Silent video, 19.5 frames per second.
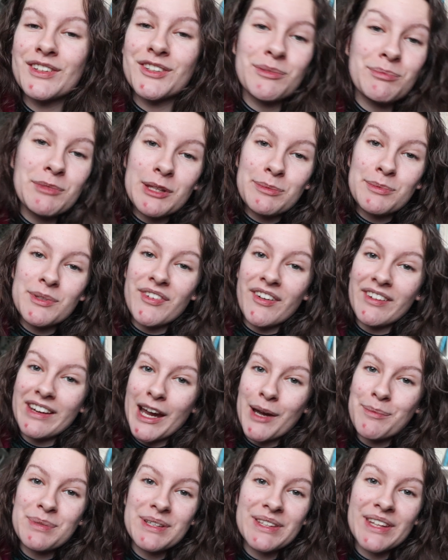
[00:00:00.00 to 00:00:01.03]
So it makes me very
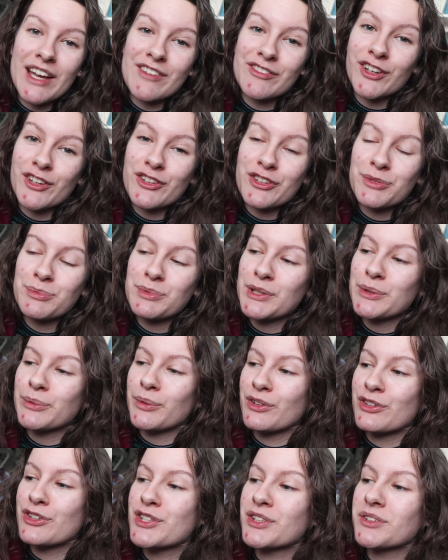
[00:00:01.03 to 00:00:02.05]
happy that I've got some new
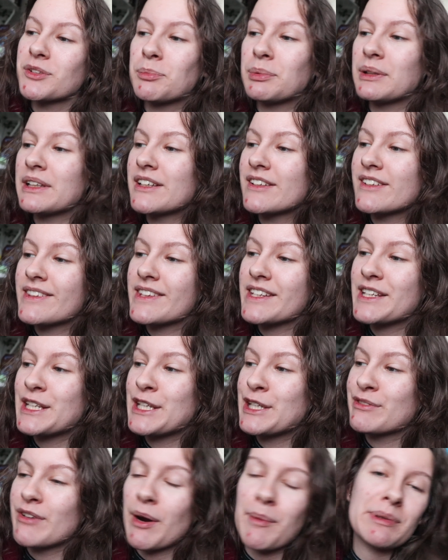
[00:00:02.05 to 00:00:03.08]
ones to replace
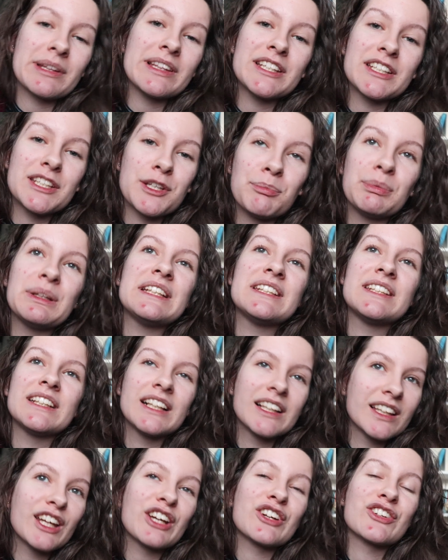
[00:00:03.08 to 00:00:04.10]
the rapidly depleting
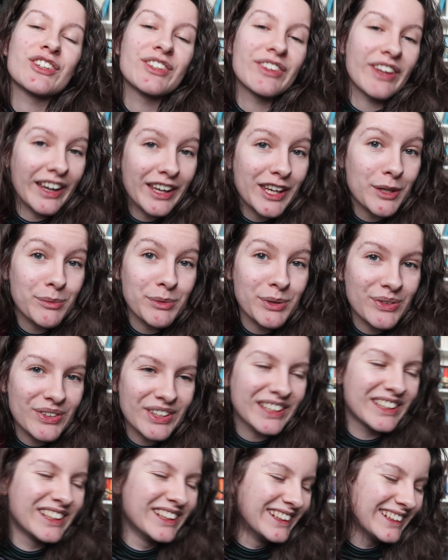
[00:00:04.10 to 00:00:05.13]
collection that I keep
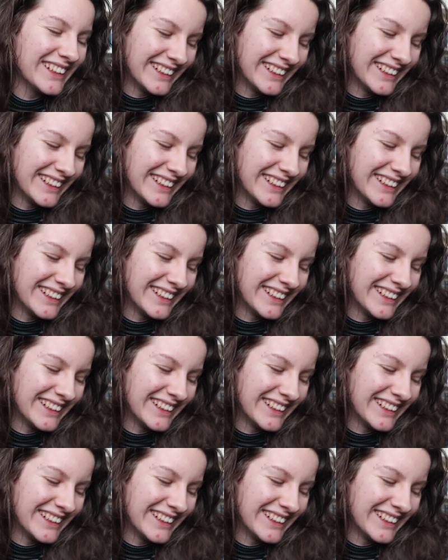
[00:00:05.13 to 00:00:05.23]
using.